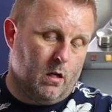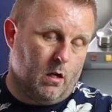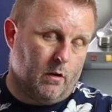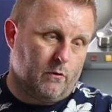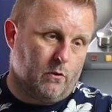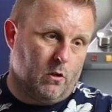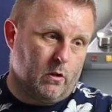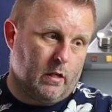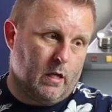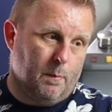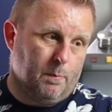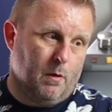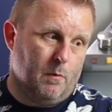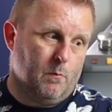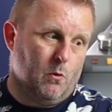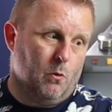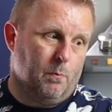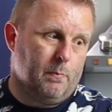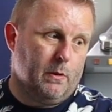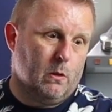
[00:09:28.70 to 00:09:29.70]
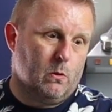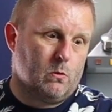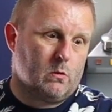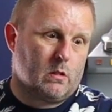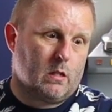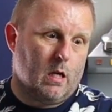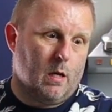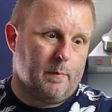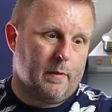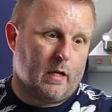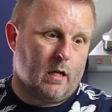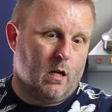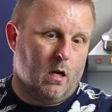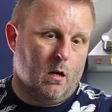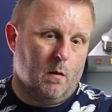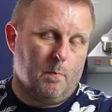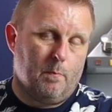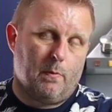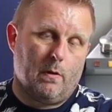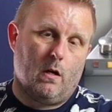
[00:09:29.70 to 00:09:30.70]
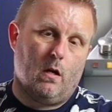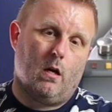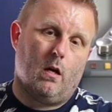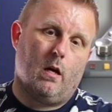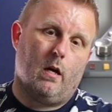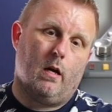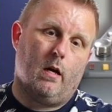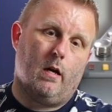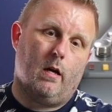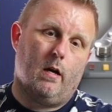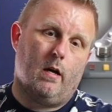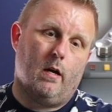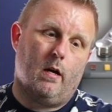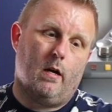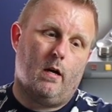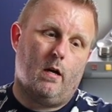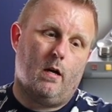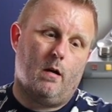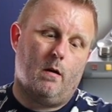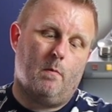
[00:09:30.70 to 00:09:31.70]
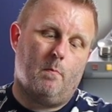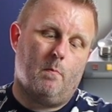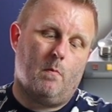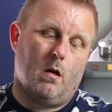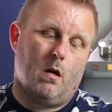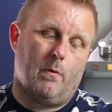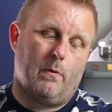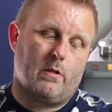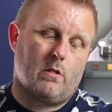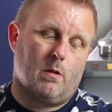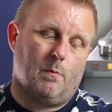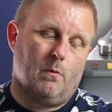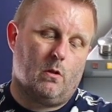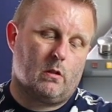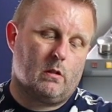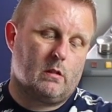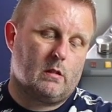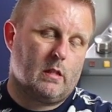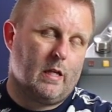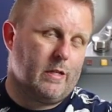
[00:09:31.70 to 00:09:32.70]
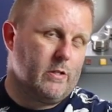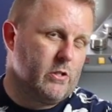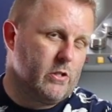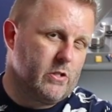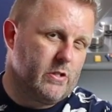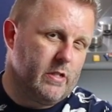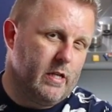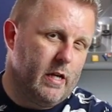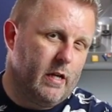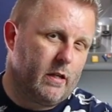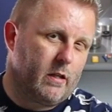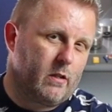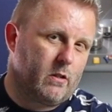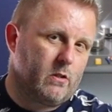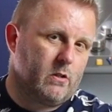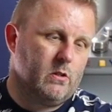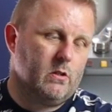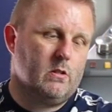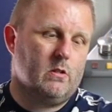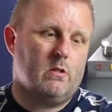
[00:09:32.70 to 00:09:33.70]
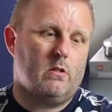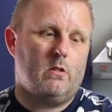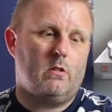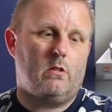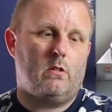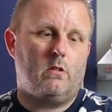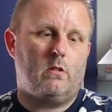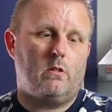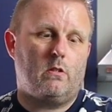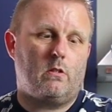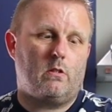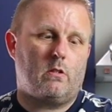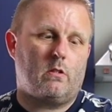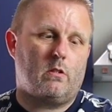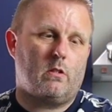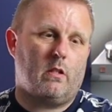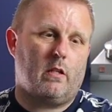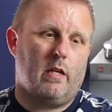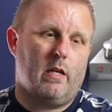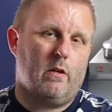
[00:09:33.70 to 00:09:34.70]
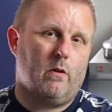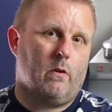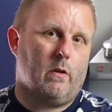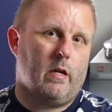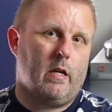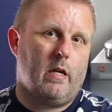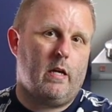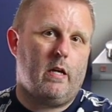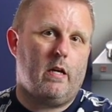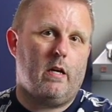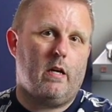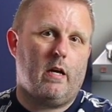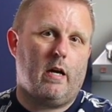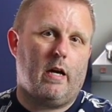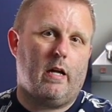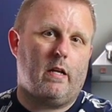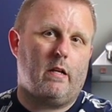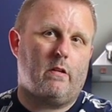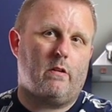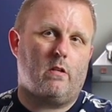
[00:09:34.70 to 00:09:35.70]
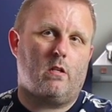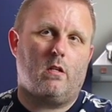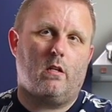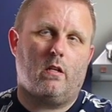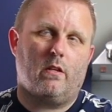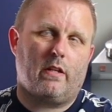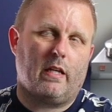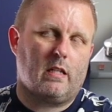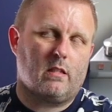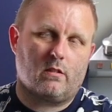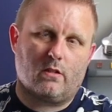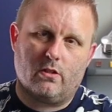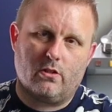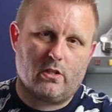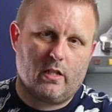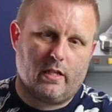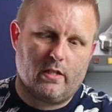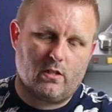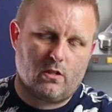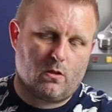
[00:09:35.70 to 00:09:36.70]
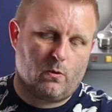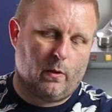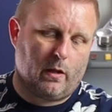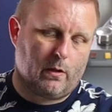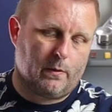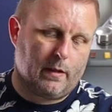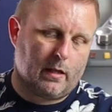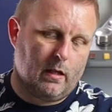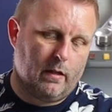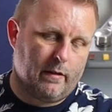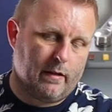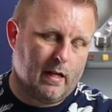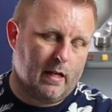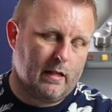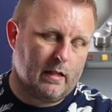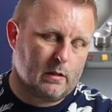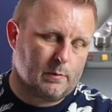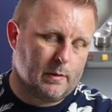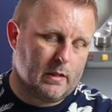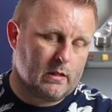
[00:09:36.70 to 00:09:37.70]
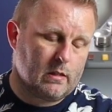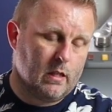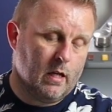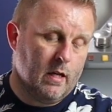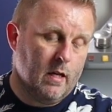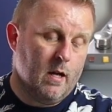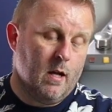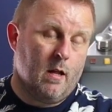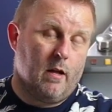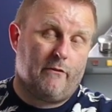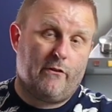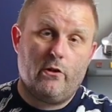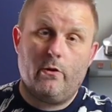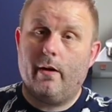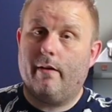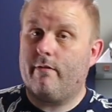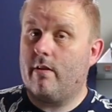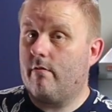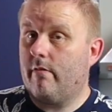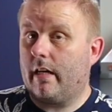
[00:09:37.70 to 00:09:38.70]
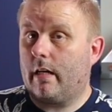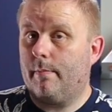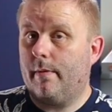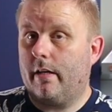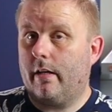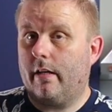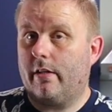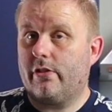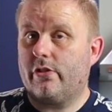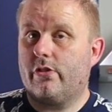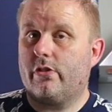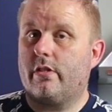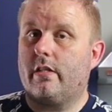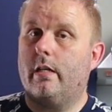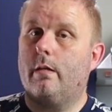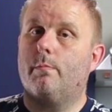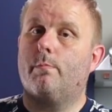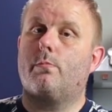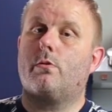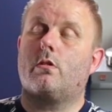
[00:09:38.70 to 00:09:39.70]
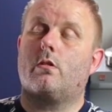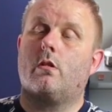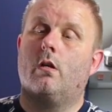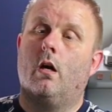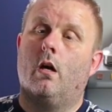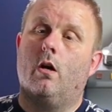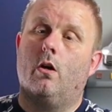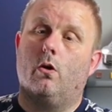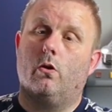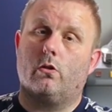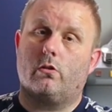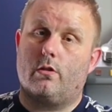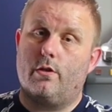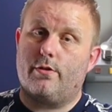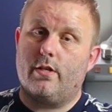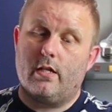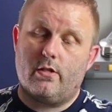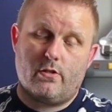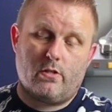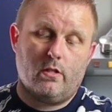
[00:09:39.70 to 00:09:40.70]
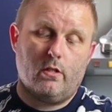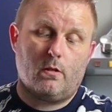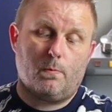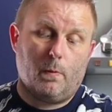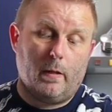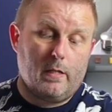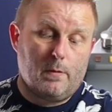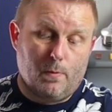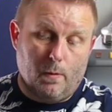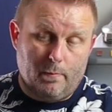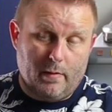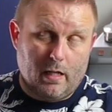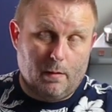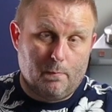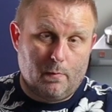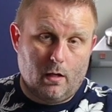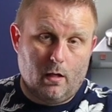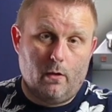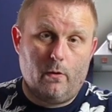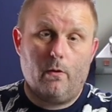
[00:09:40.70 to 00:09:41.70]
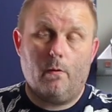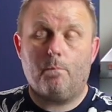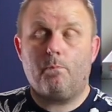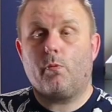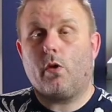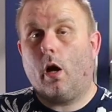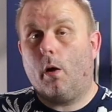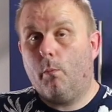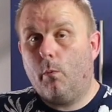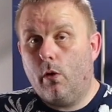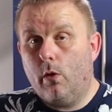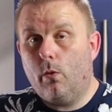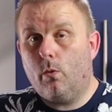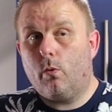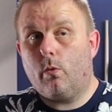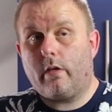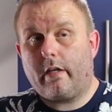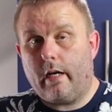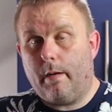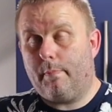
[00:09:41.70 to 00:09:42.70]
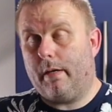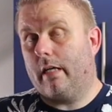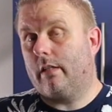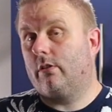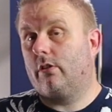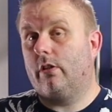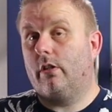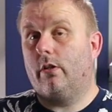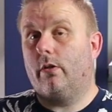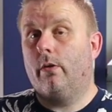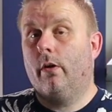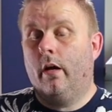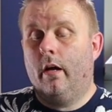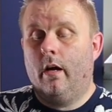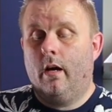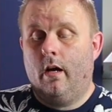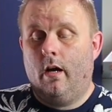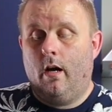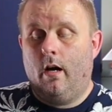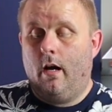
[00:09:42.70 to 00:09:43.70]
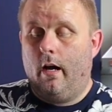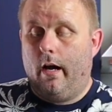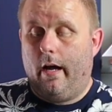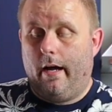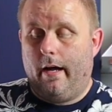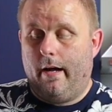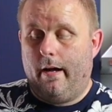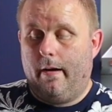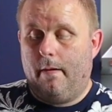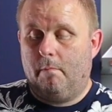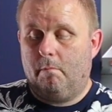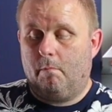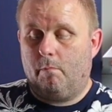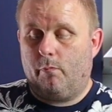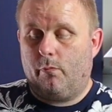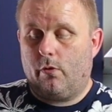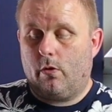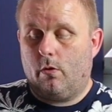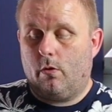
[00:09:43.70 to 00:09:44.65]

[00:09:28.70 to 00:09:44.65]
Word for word: I've got a couple of more builds coming up, um, which I'm not going to say just yet because they're not here and things can change quite quickly on AliExpress. If you do have any recommendations, tips, or suggestions, please put them down below. I will get back to you. Um,